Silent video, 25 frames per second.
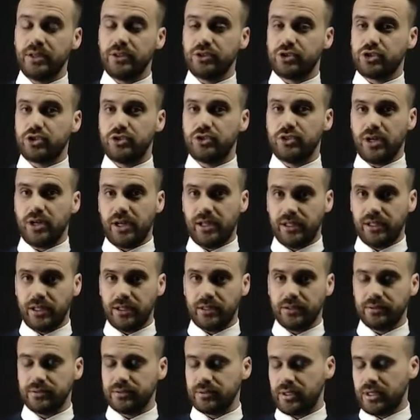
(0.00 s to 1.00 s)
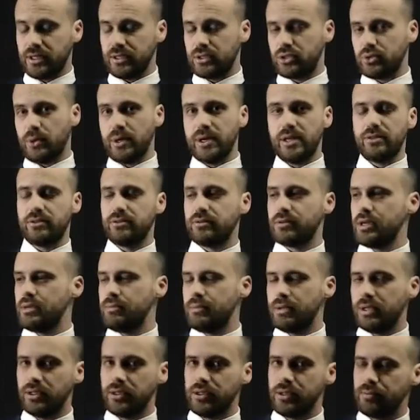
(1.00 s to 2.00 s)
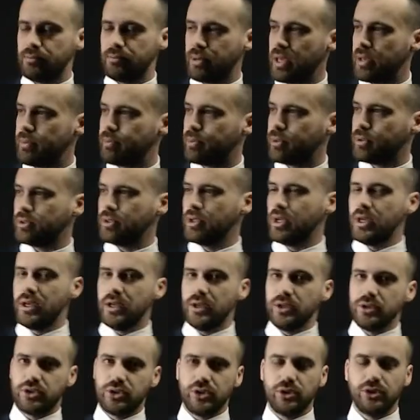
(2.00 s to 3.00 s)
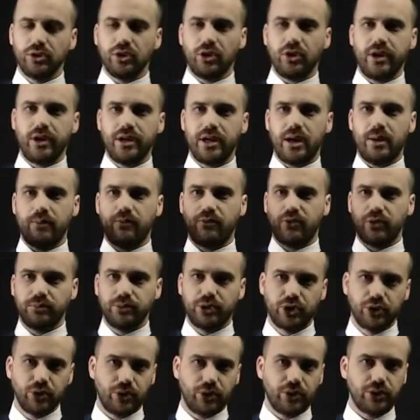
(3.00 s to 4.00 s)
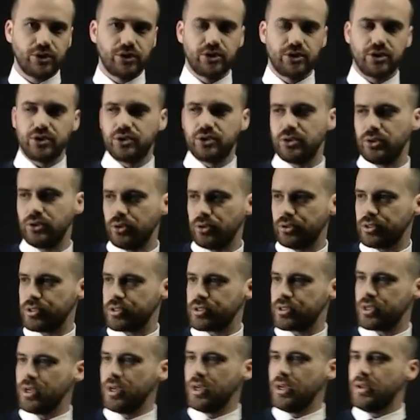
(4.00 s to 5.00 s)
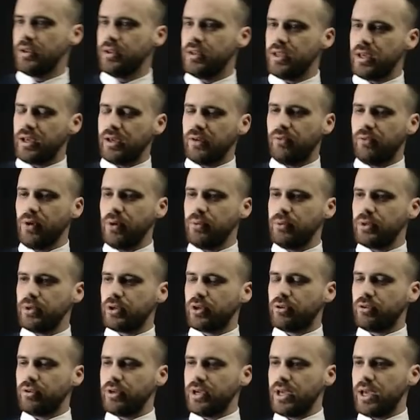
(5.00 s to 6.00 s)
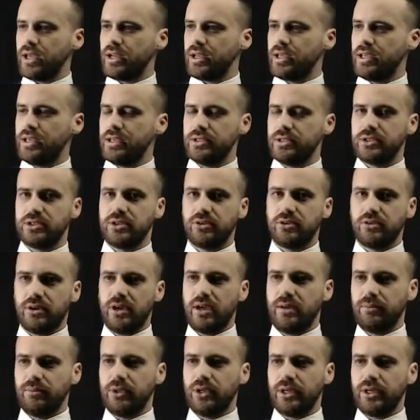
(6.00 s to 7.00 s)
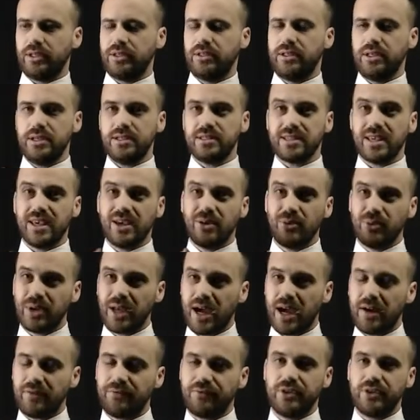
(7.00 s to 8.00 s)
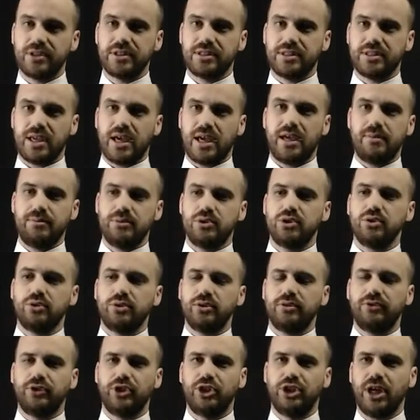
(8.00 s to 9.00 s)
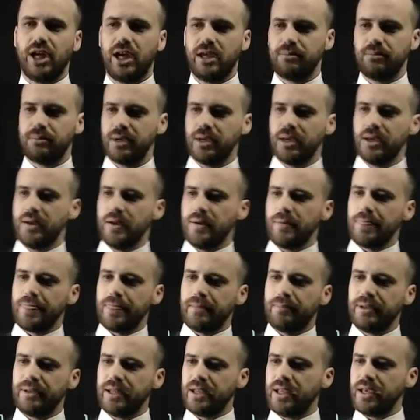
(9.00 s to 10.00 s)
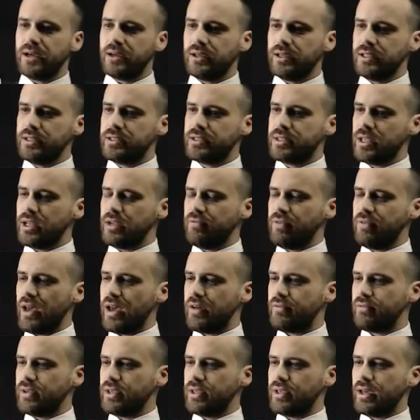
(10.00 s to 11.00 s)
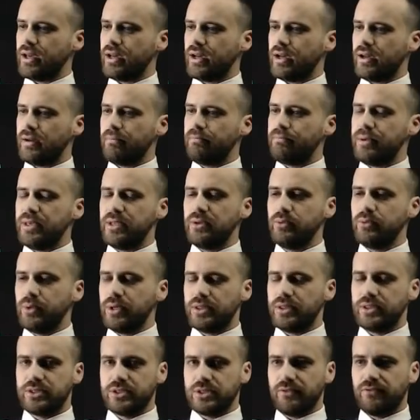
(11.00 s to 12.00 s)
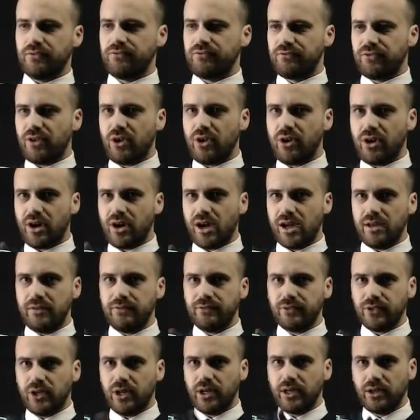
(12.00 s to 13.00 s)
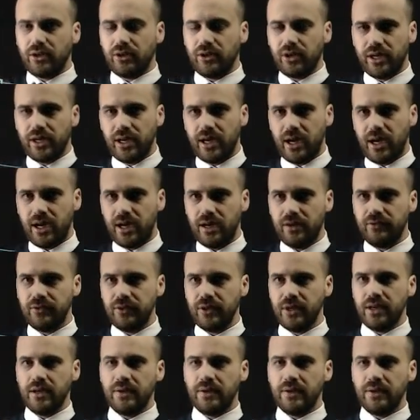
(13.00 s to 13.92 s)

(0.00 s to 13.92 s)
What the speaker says: in Australia, 23 million people, to line up from shortest to tallest. Now, if we were to create a histogram like this, it would have the same sort of shape. But now, instead of having bin widths of 5, like I have,